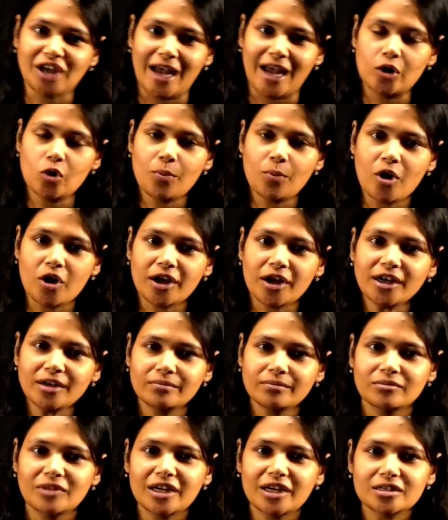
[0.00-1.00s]
shallow
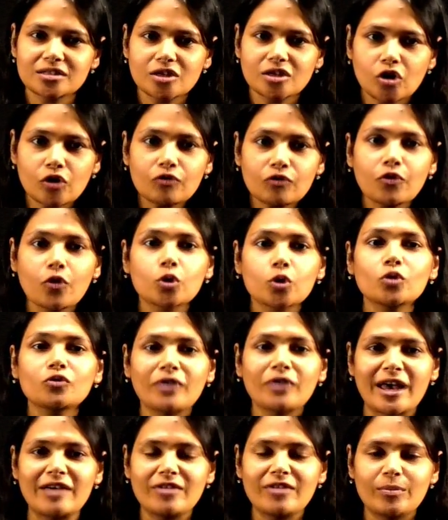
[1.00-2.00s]
pocket that is around 4 to
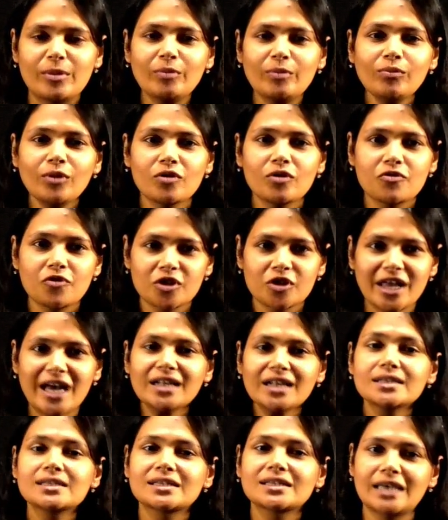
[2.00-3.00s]
5 mm. For
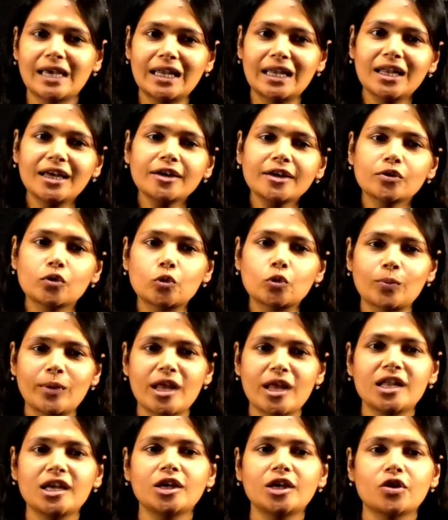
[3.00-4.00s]
that, scaling, root
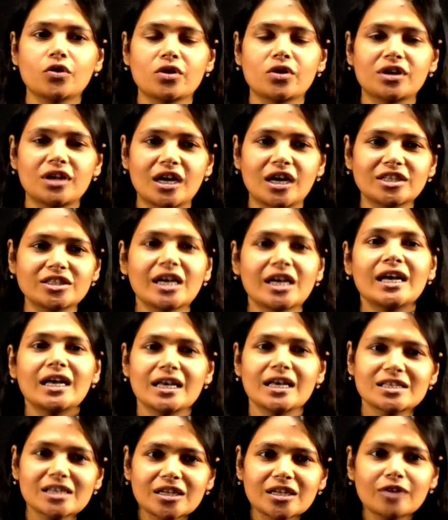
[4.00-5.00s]
planing, curettage
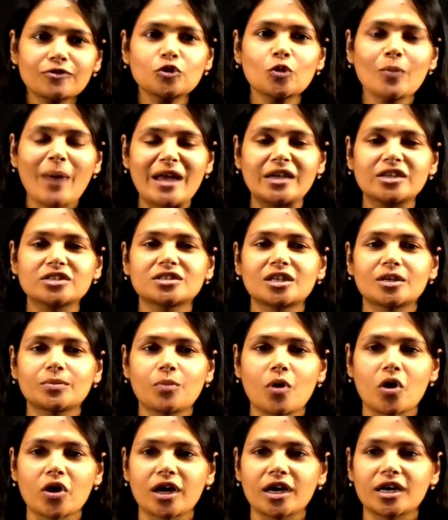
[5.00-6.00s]
is enough to manage
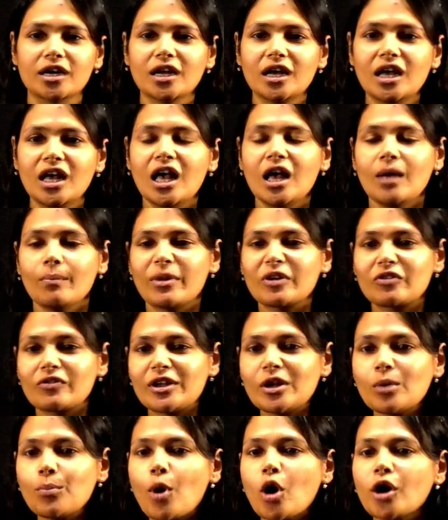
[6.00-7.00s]
that pocket. But
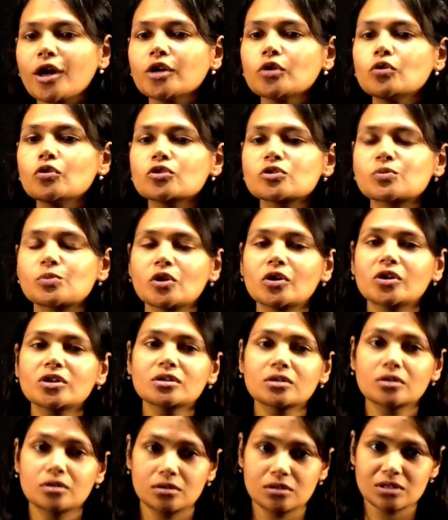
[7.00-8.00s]
when a pocket goes
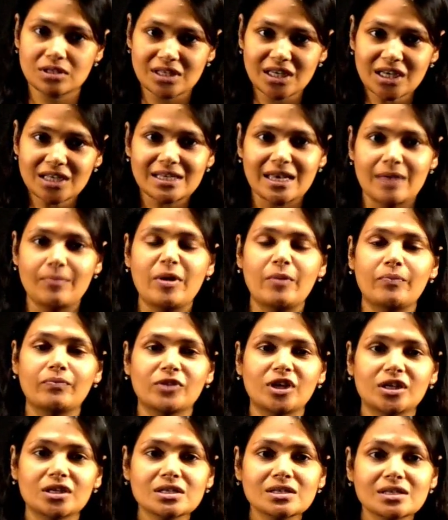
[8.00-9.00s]
beyond 6 mm,
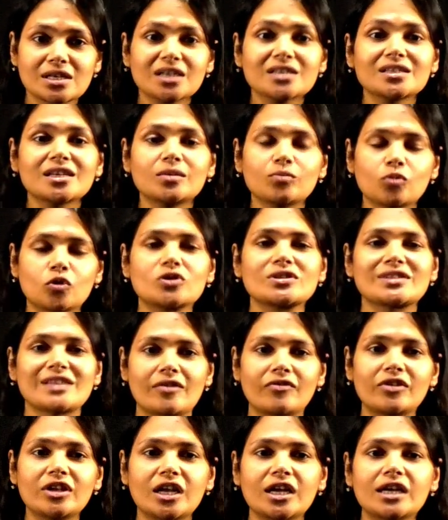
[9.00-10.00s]
that is 6 and more,
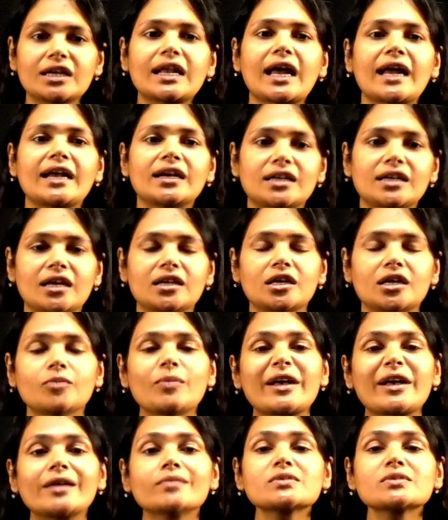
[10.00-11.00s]
7, 8, 9, 10, it
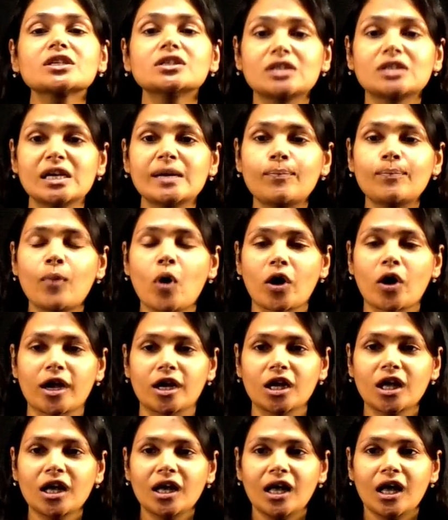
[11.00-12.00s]
becomes a deep
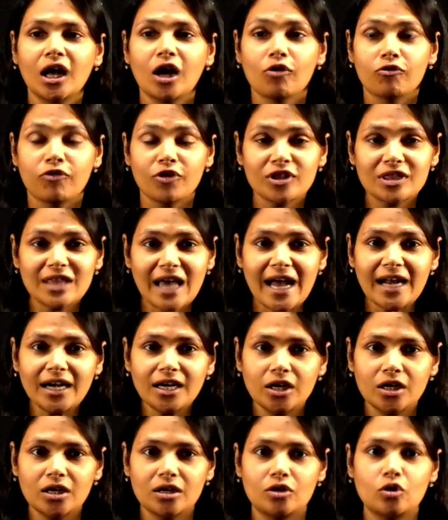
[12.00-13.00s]
pocket. For
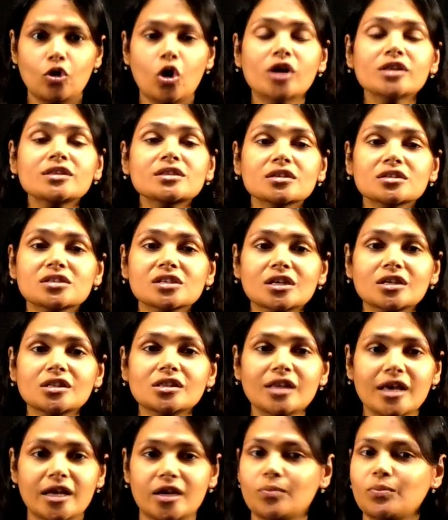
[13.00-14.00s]
that,
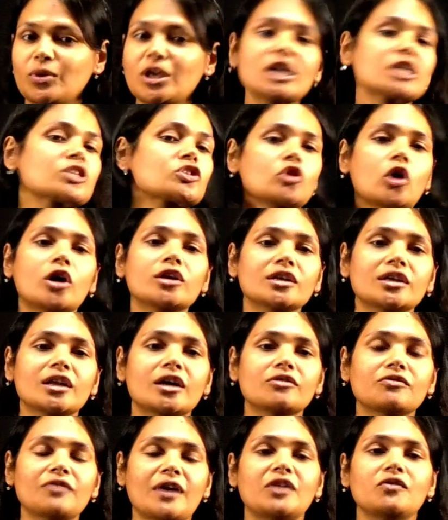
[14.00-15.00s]
non-surgical therapy is not
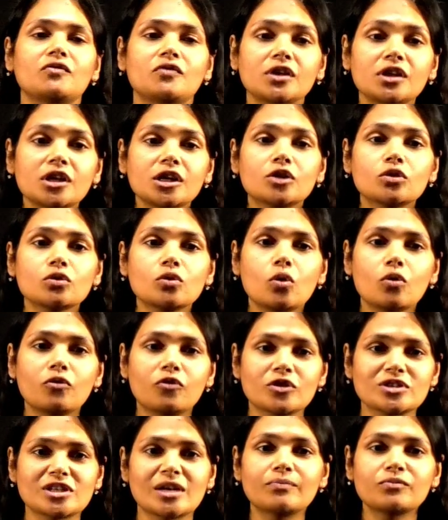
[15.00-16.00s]
enough and we need to go
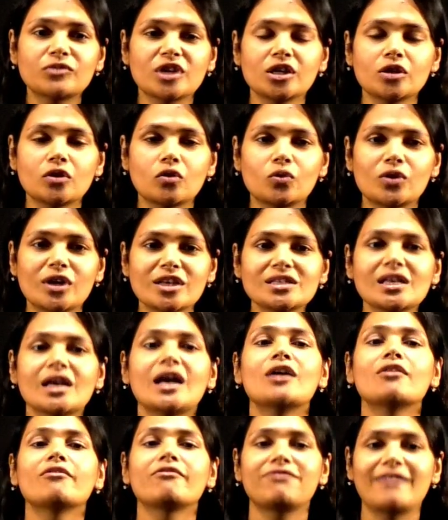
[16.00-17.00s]
for something known as
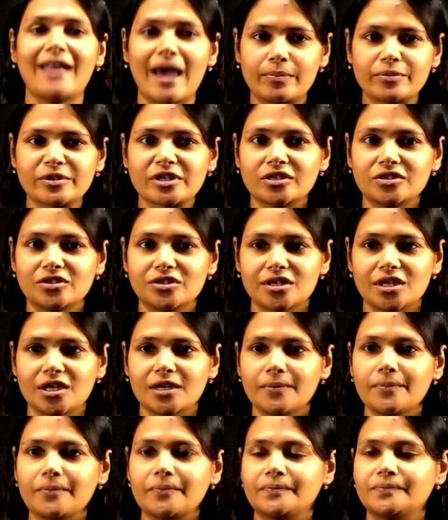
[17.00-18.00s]
flap
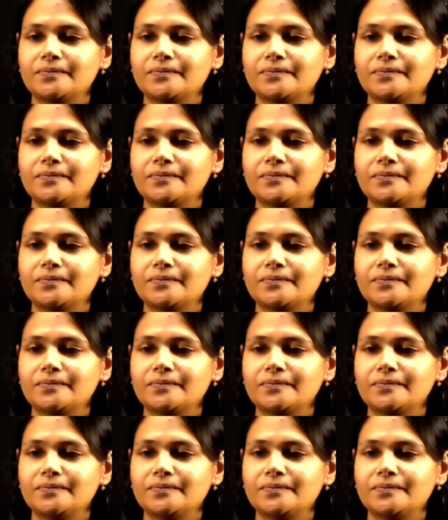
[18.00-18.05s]
surgery.